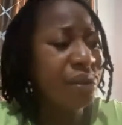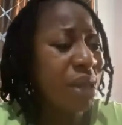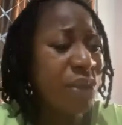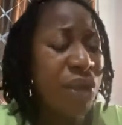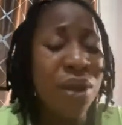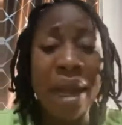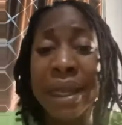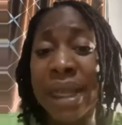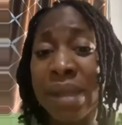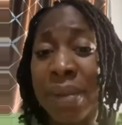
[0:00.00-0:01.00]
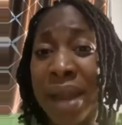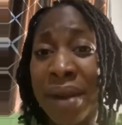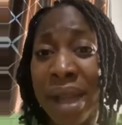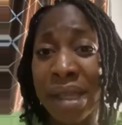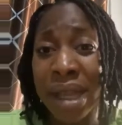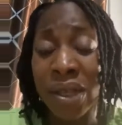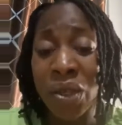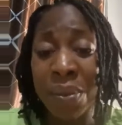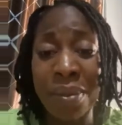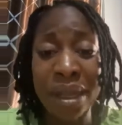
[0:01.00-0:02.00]
Let me go and eat my rice and
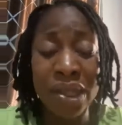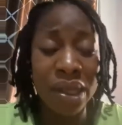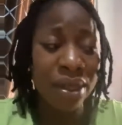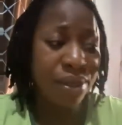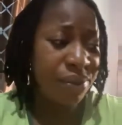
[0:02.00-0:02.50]
chop my chicken.